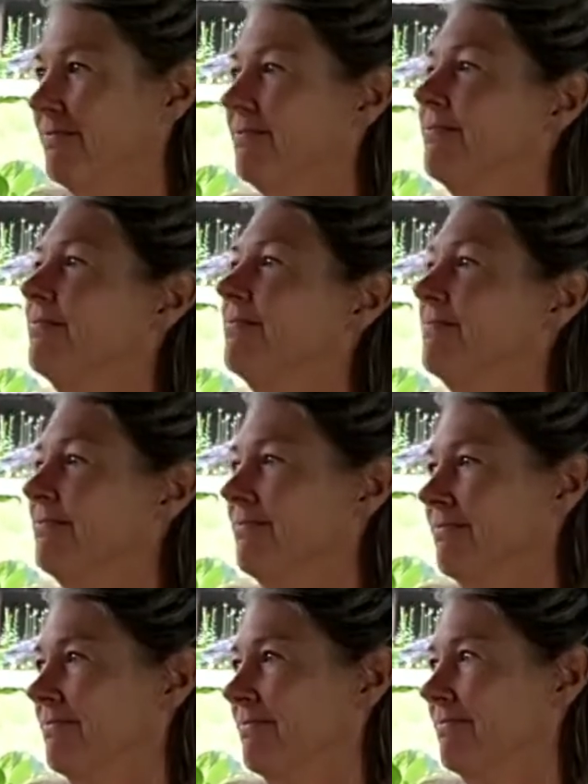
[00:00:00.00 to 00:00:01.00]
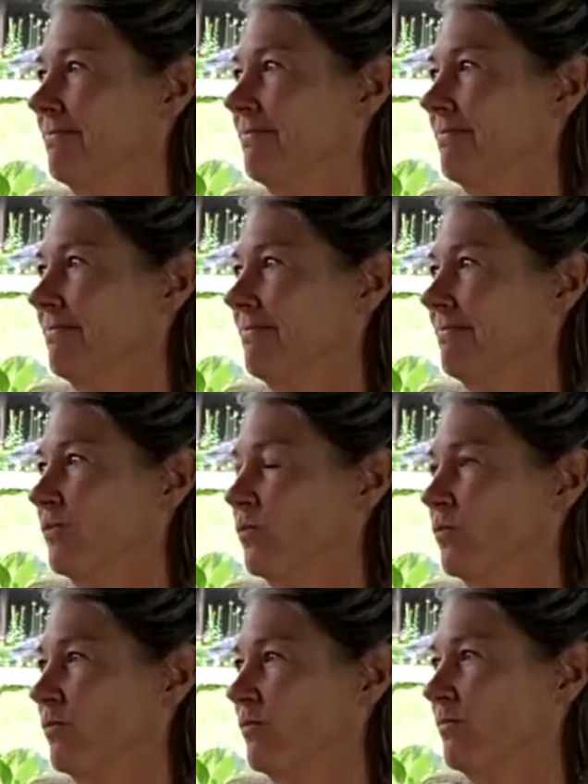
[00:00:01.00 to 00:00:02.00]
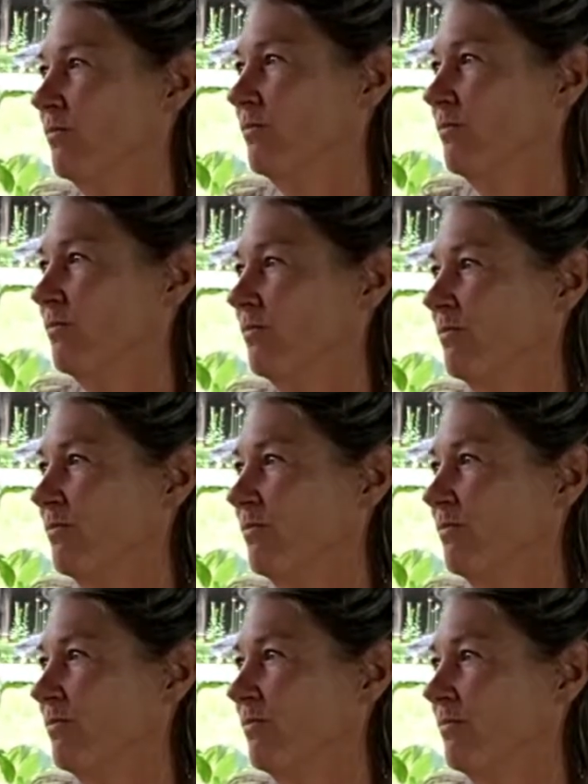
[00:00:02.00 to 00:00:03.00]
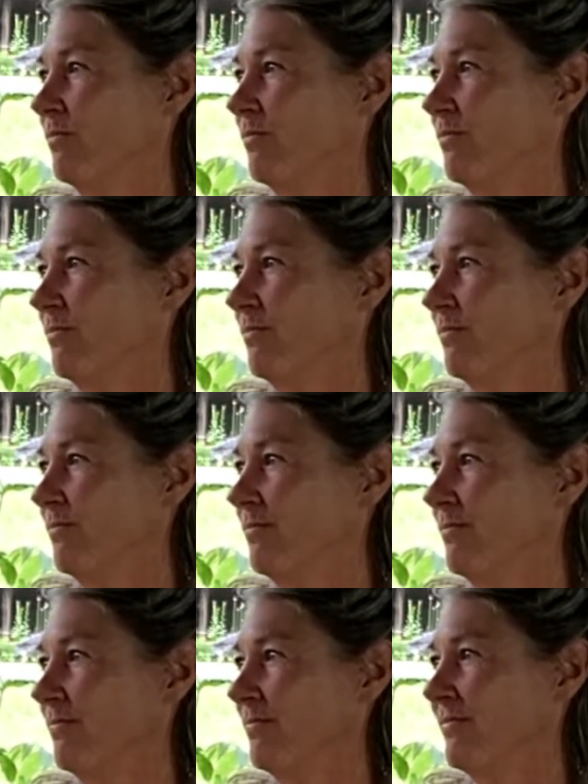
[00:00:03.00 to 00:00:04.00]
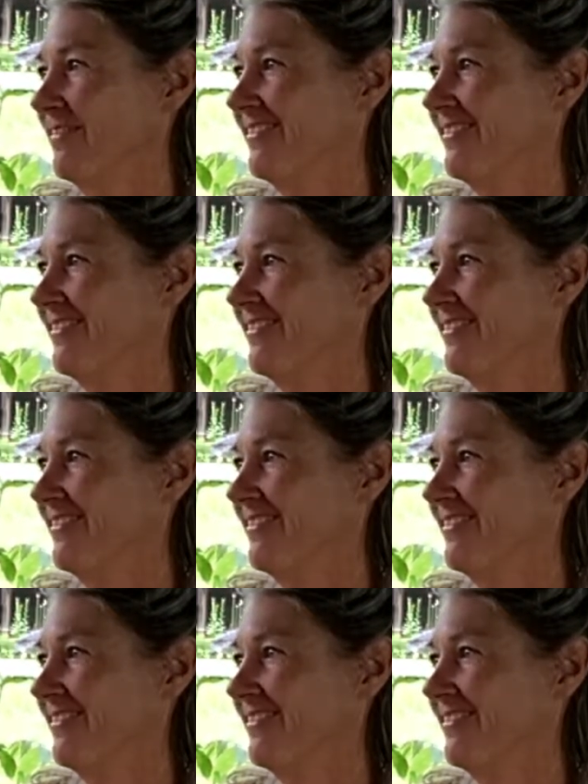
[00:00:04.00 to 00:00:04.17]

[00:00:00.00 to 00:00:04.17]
No words are spoken by the person on screen.